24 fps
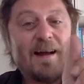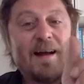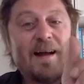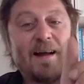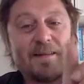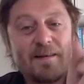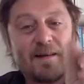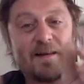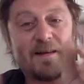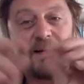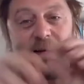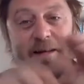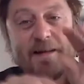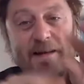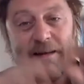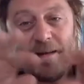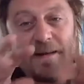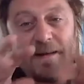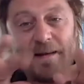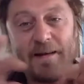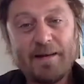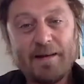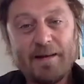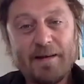And then
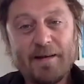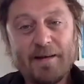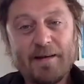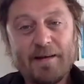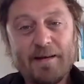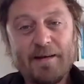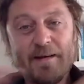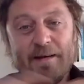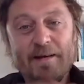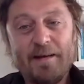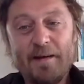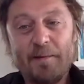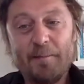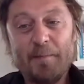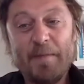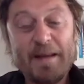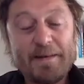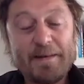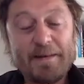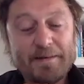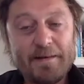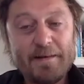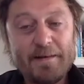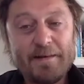he
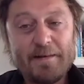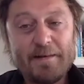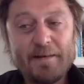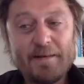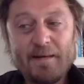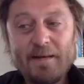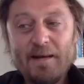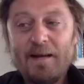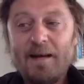mixed it,